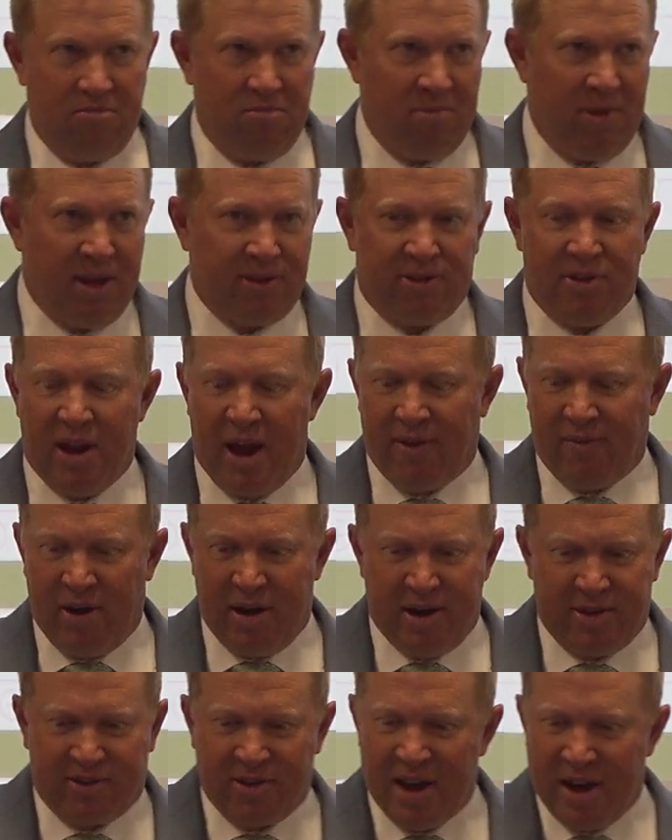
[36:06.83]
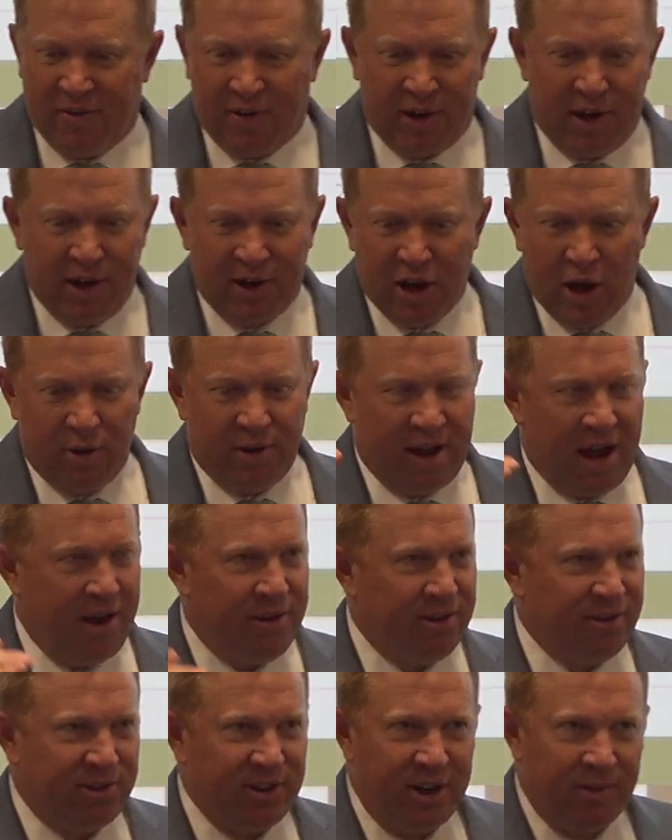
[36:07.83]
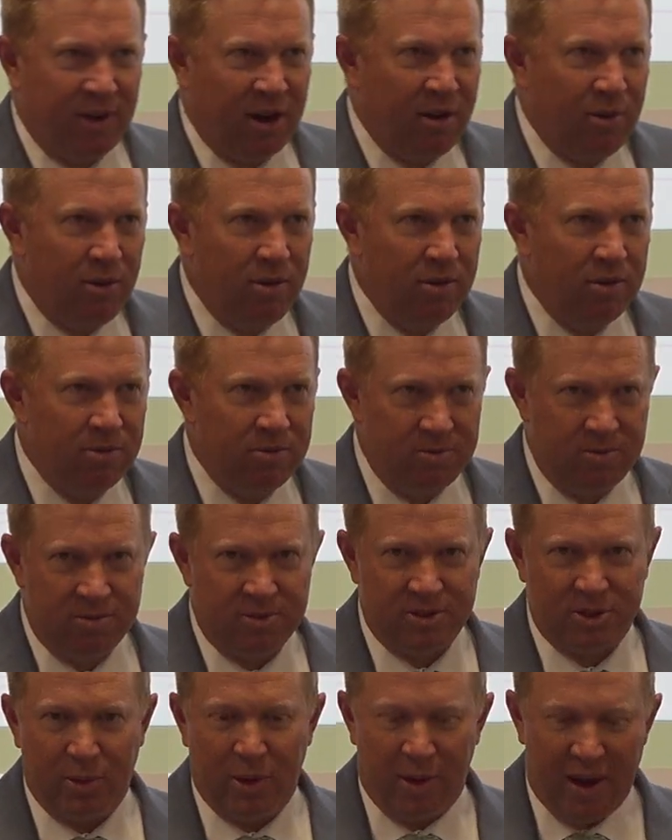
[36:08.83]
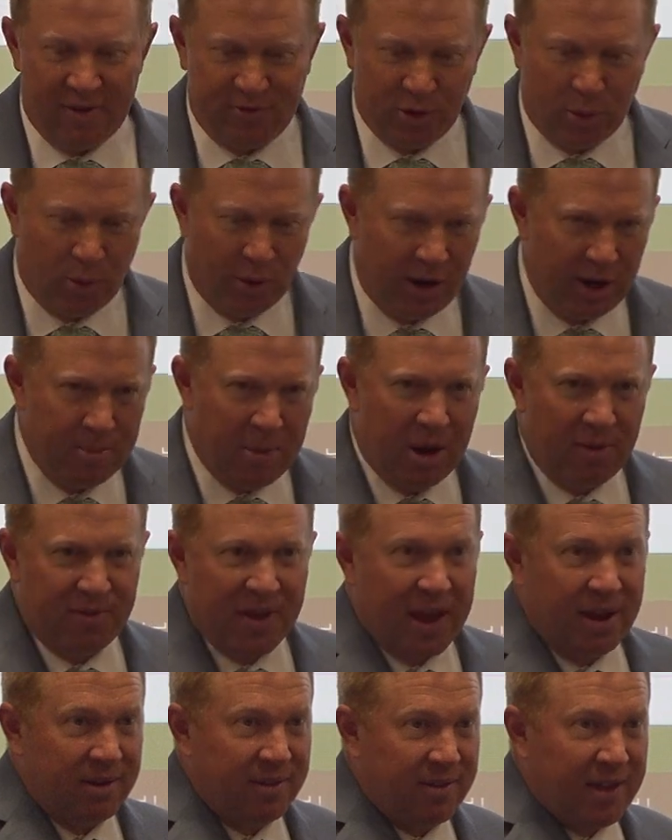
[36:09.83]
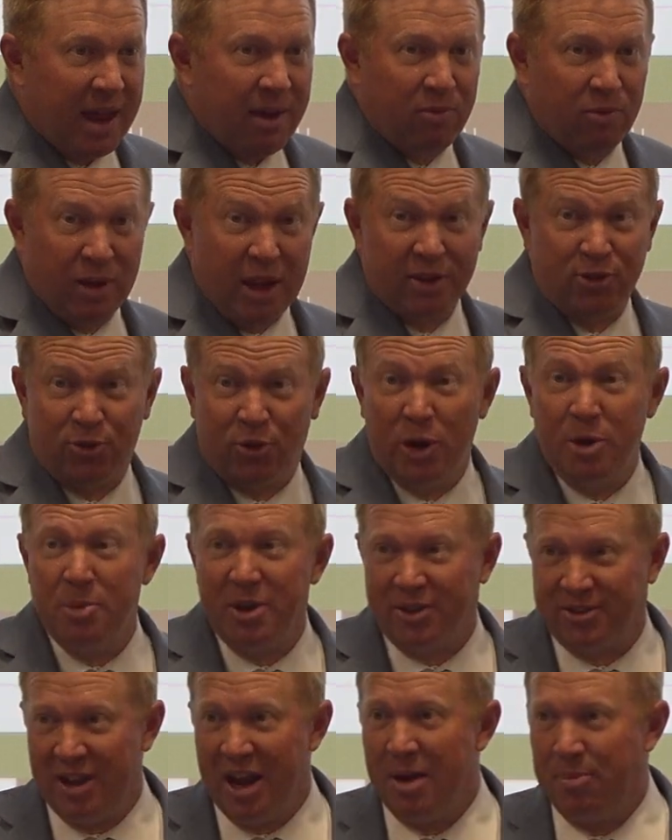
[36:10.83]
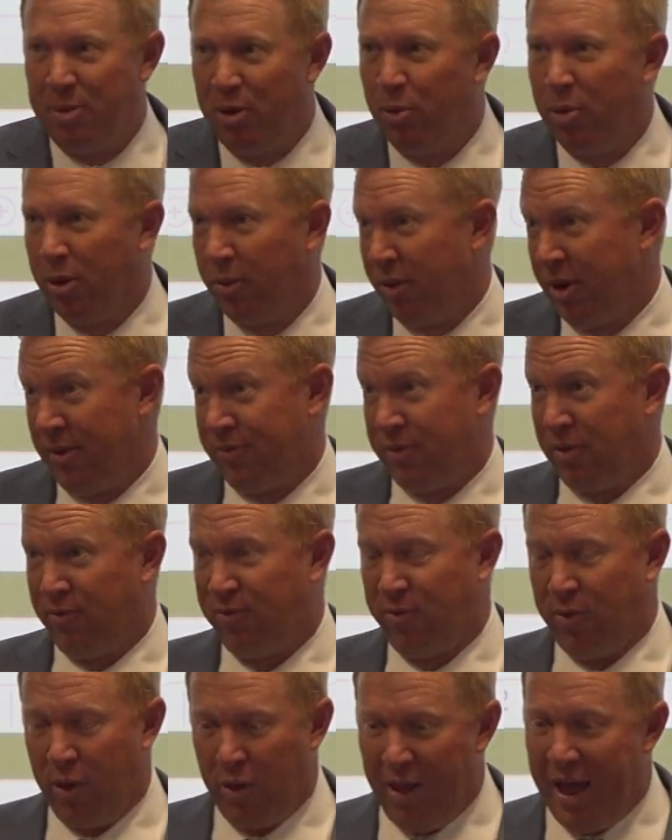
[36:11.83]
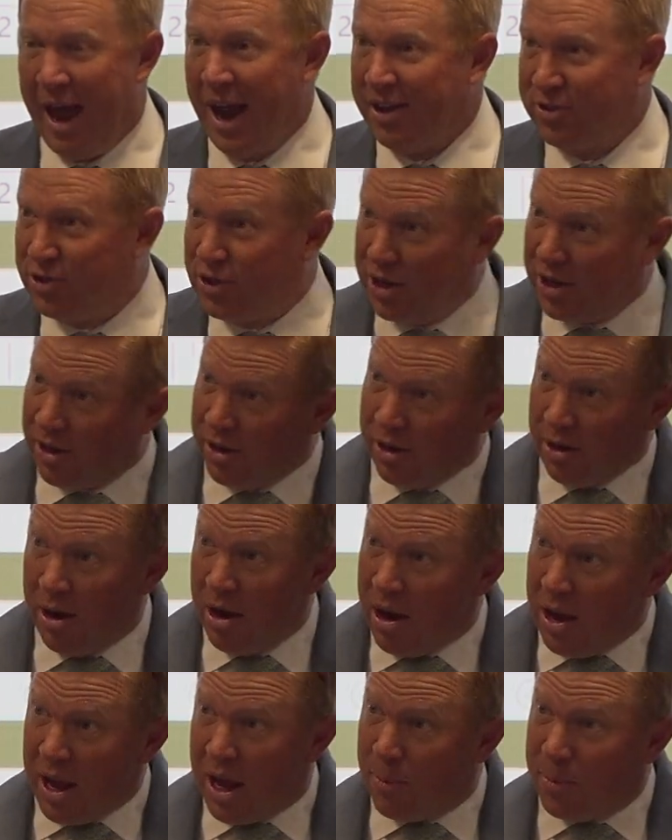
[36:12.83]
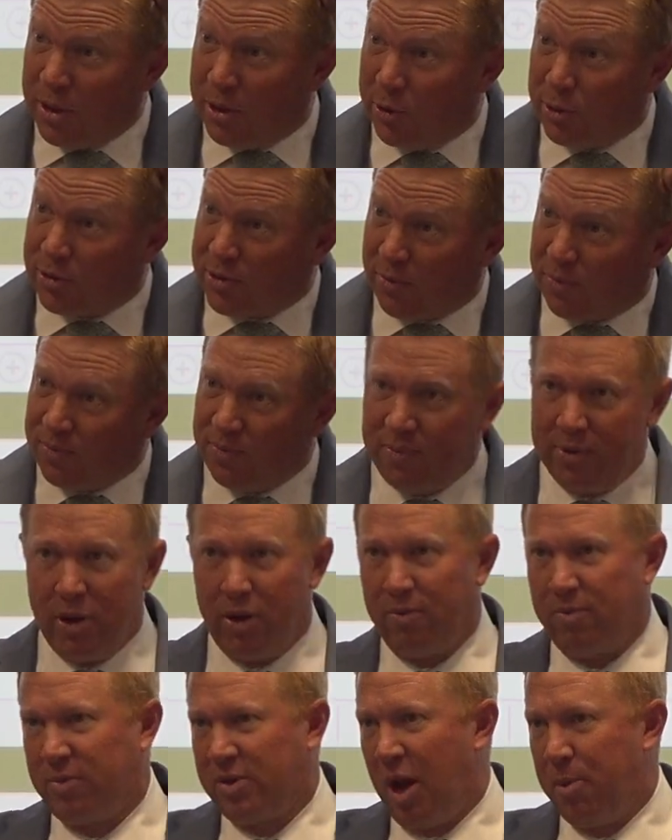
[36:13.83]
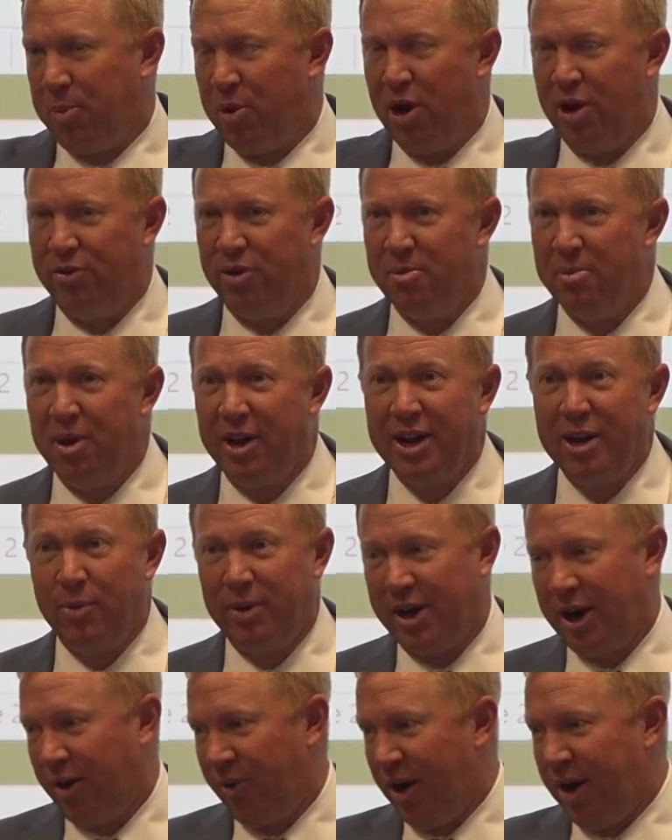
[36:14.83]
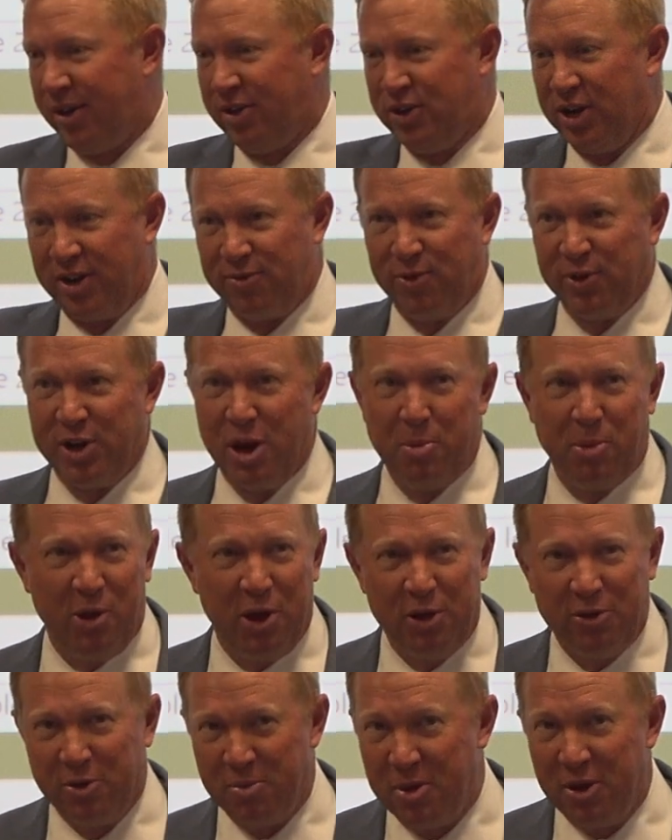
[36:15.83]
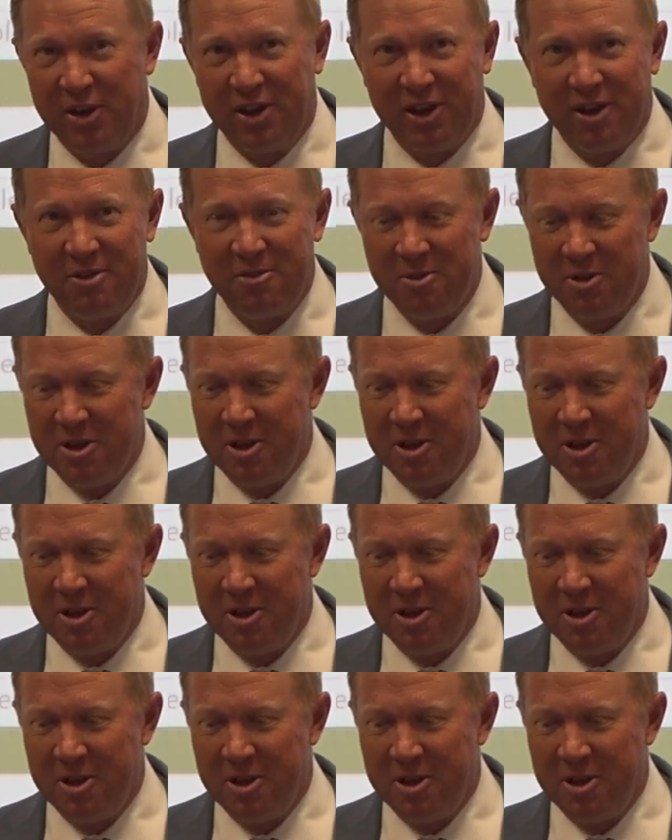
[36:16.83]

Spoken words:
It's never going to go down to zero, so we don't have to worry about that extreme example where we're at the last year and we lose a couple $100 million and we got to write a check for a couple $100 million.